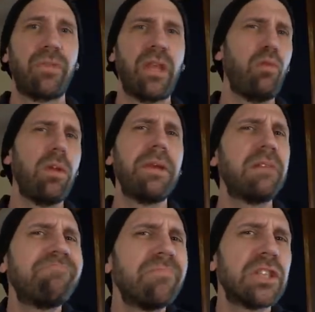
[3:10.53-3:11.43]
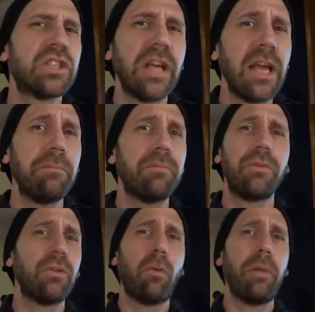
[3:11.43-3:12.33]
they will be the
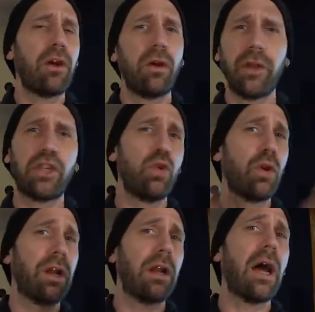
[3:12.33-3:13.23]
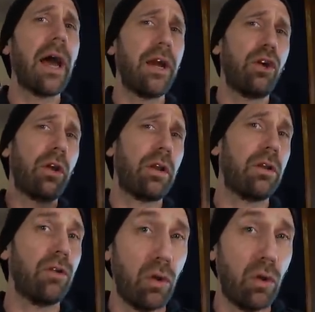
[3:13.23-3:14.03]
same, no matter if I tune a little higher or a little